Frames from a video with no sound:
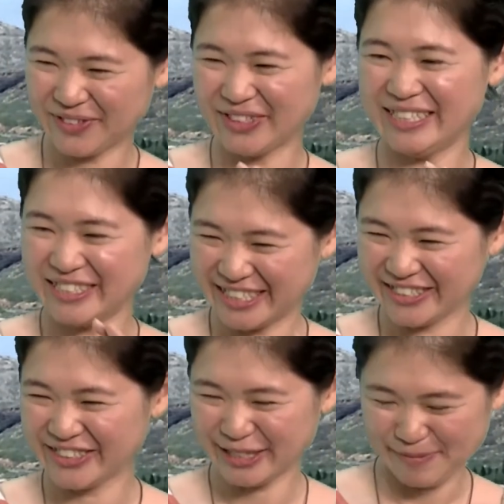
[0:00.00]
for in
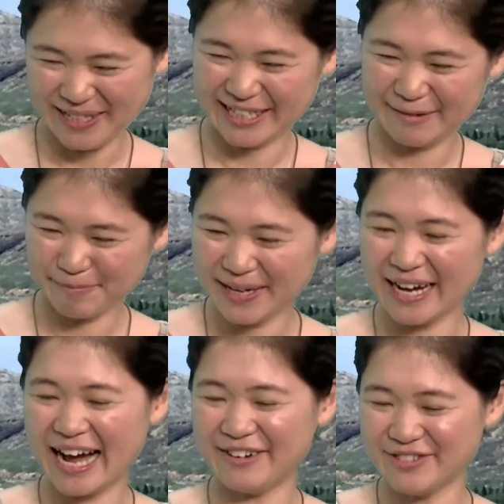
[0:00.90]
general speaking,
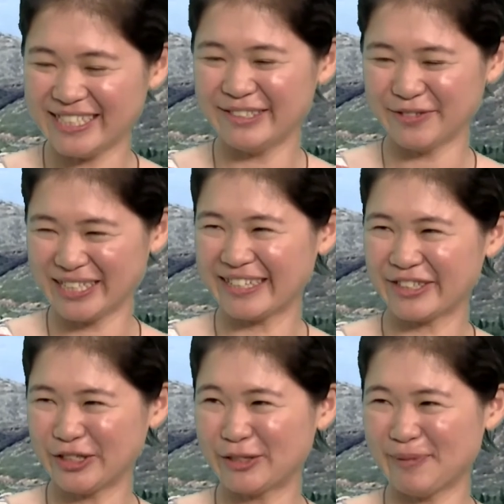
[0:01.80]
but I really want to
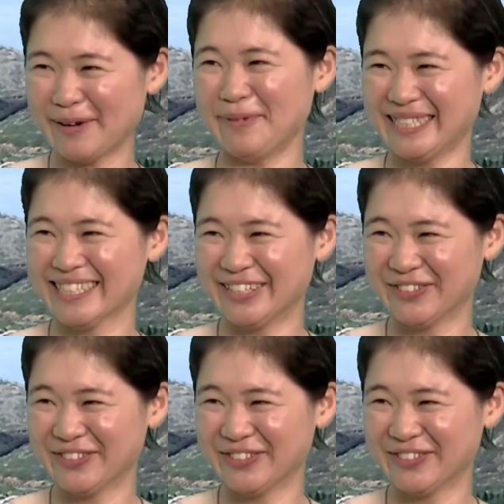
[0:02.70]
cook by myself.